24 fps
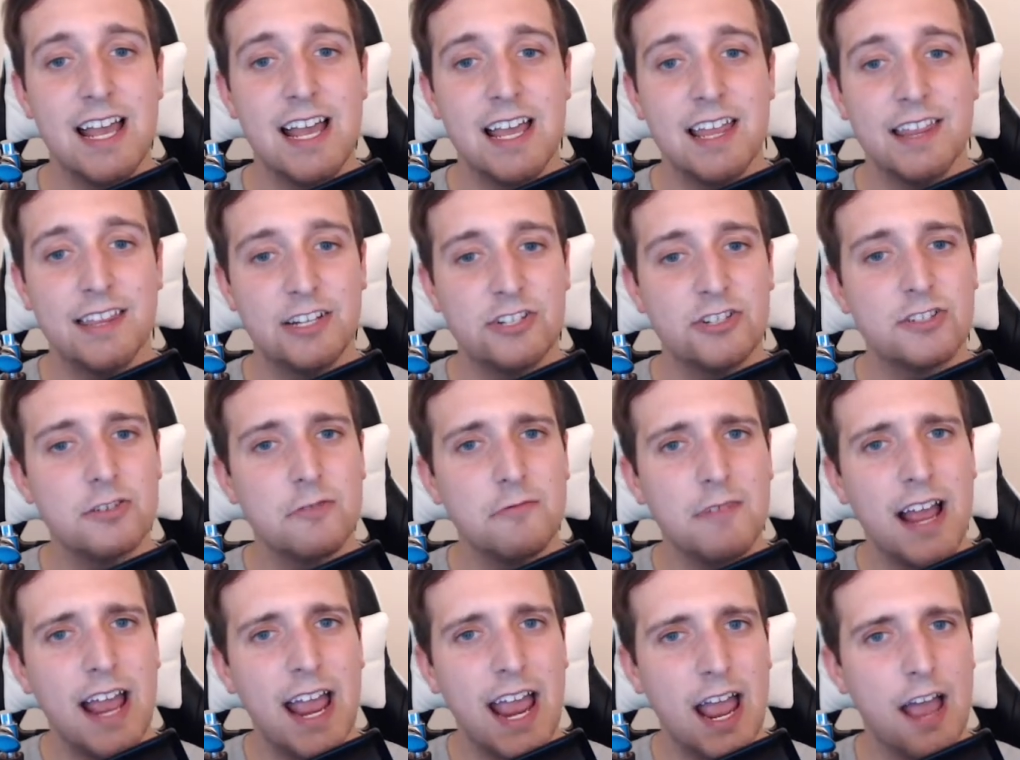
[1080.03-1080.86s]
They just
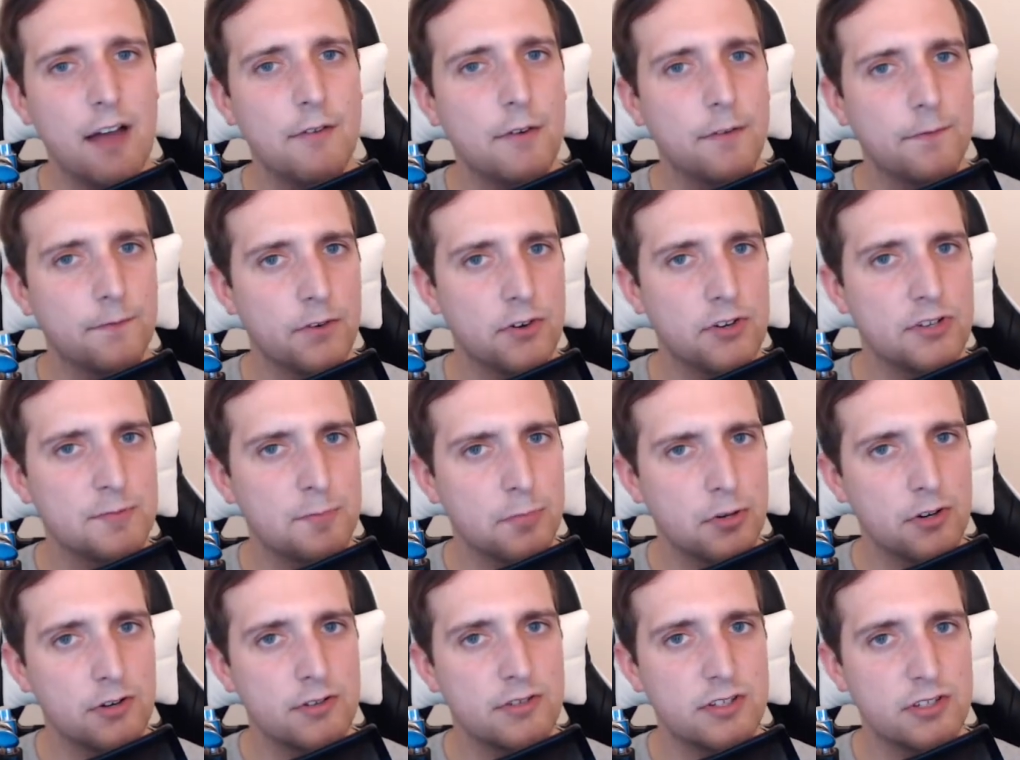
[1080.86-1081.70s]
don't have a
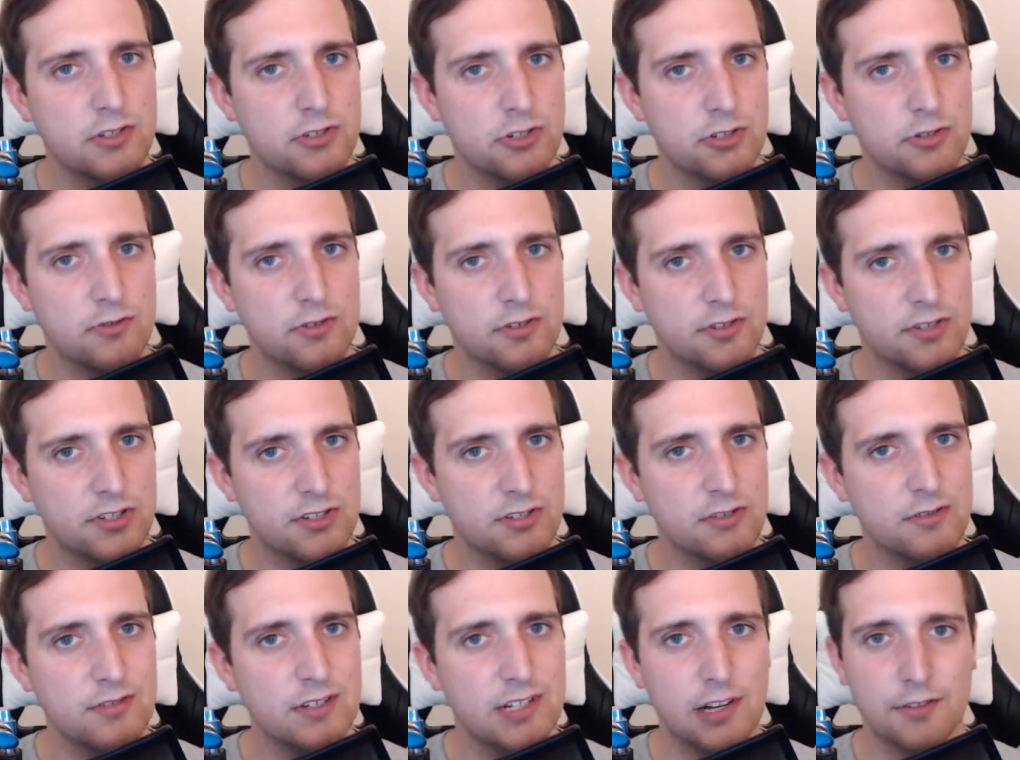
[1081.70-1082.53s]
first-person shooter
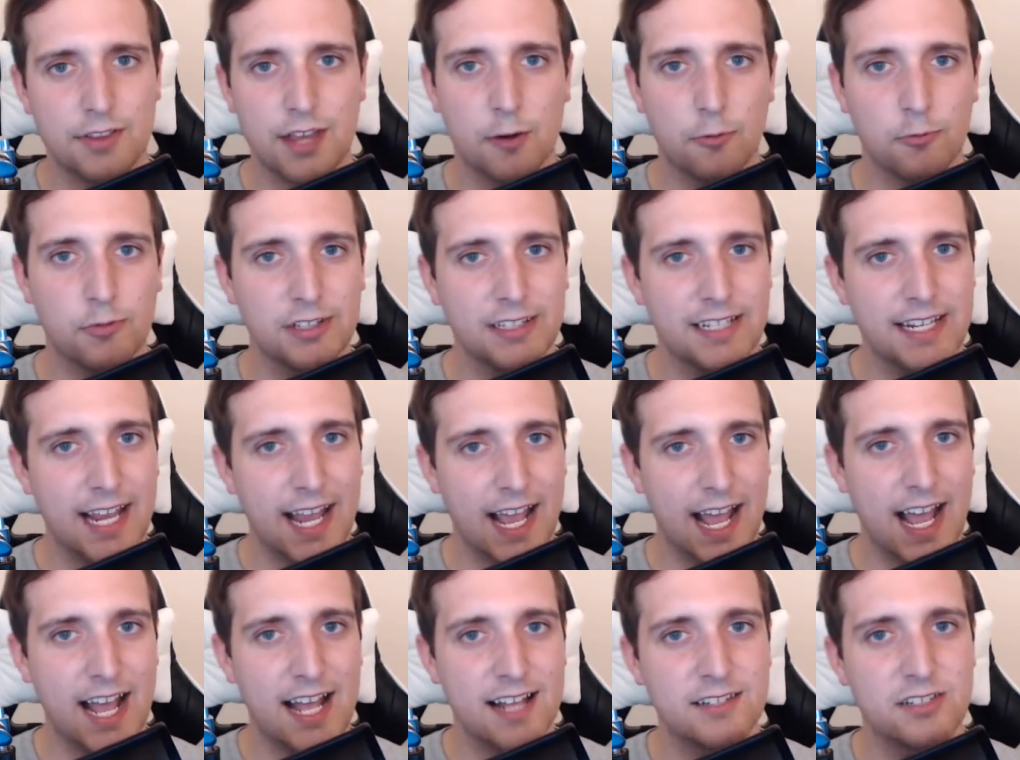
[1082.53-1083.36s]
studio that really
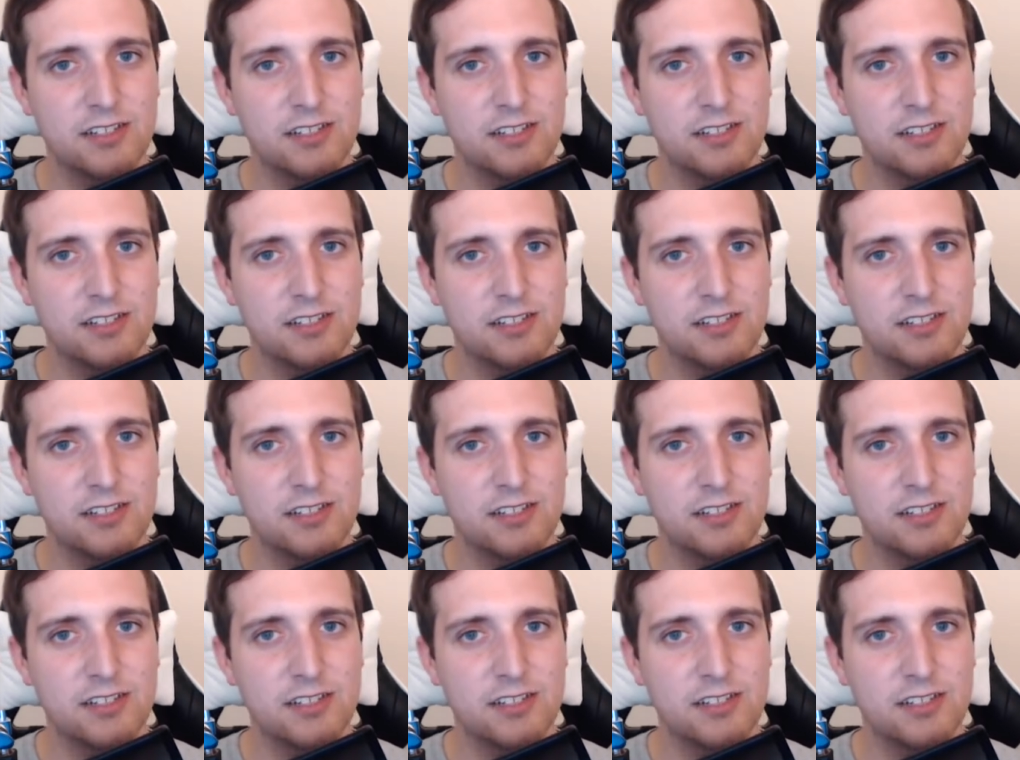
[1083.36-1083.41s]
adds